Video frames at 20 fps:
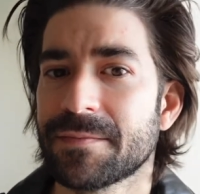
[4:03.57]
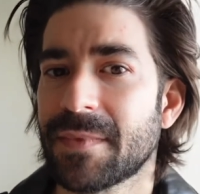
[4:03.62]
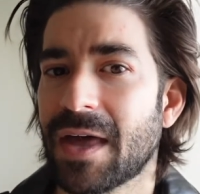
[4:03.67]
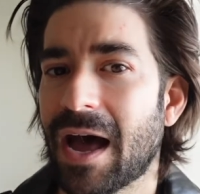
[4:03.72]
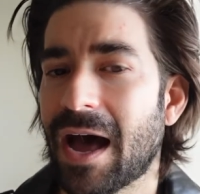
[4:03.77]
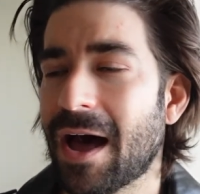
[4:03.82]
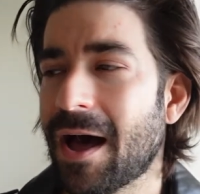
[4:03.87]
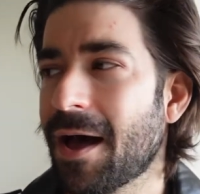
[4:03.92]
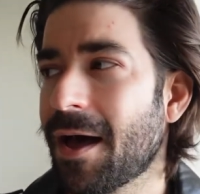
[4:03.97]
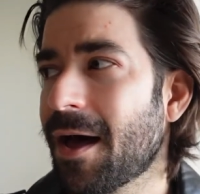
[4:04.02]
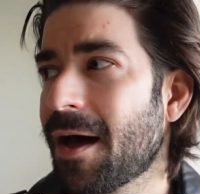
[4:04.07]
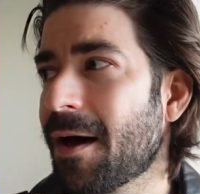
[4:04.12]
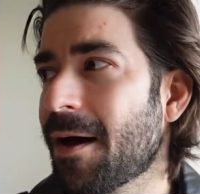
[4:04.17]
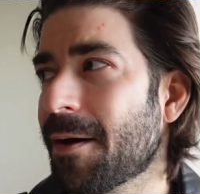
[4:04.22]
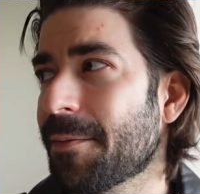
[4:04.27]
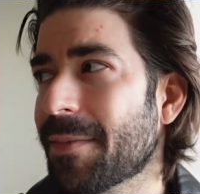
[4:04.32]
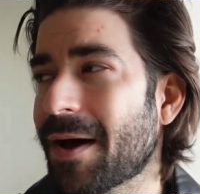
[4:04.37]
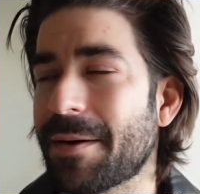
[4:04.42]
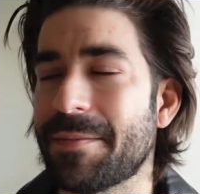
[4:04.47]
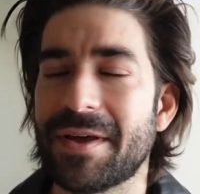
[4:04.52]

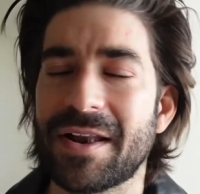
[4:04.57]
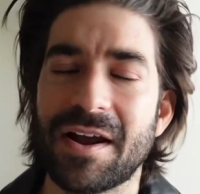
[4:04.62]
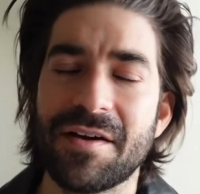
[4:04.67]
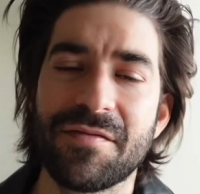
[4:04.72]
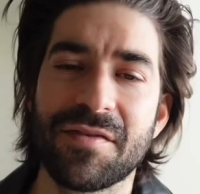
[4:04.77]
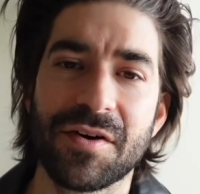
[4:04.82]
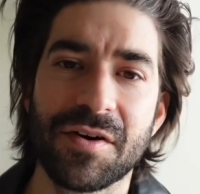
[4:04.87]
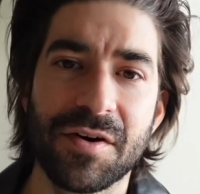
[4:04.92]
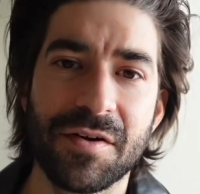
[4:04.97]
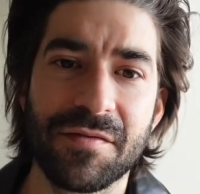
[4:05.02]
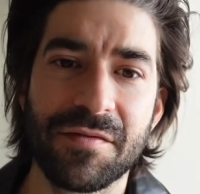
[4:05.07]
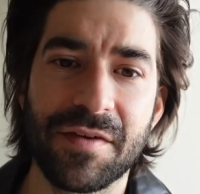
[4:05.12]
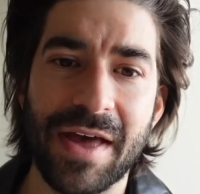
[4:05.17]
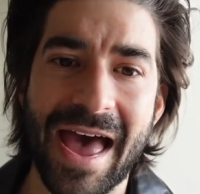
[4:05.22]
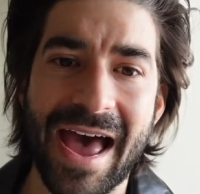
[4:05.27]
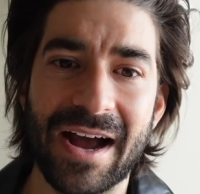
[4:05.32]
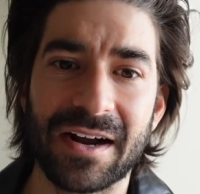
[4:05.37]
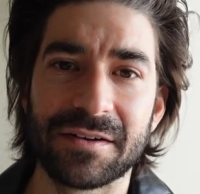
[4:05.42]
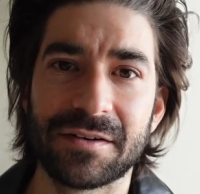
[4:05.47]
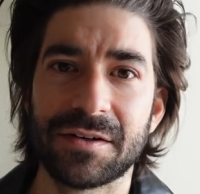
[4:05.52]
I mean, I've heard of
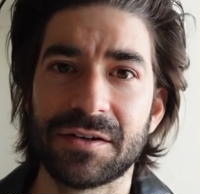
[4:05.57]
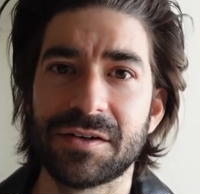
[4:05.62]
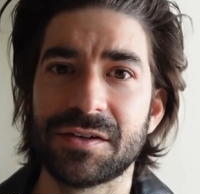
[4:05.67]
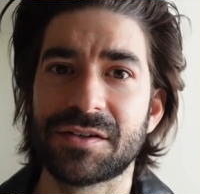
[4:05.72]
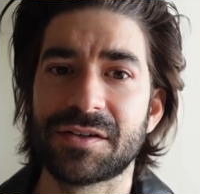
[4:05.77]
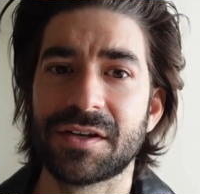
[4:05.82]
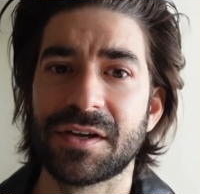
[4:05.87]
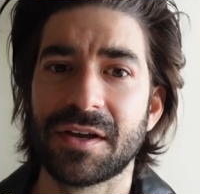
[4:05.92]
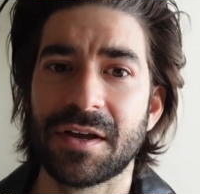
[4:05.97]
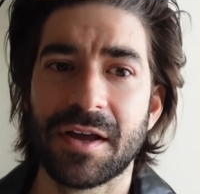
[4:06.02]
actors,